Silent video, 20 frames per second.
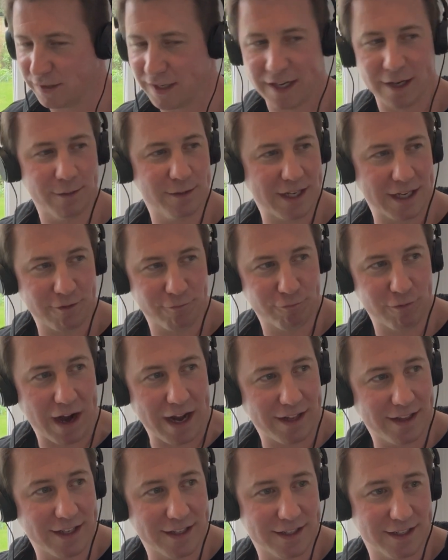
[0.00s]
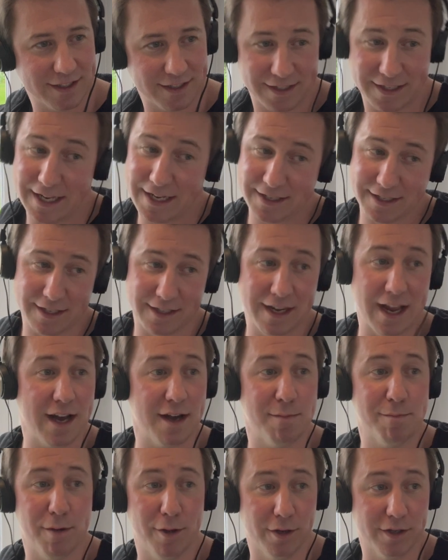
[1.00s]
And I was like, Right, this is this is
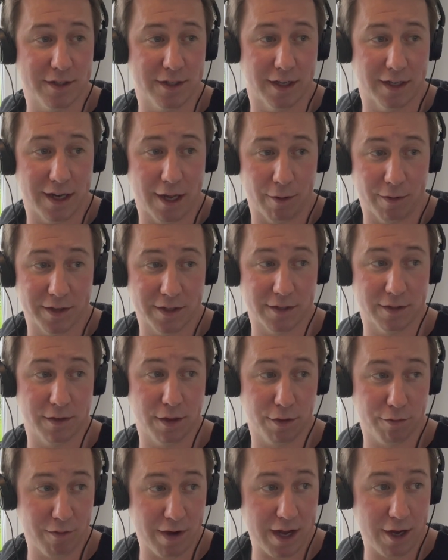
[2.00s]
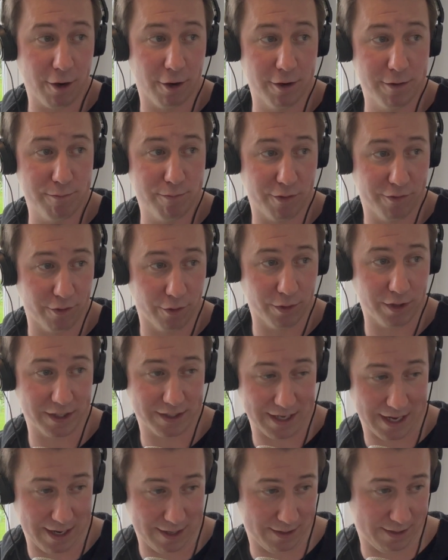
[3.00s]
getting personal now. This is three unprovoked
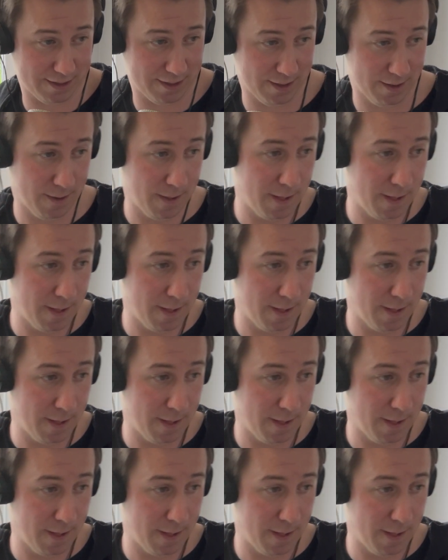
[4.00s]
attacks.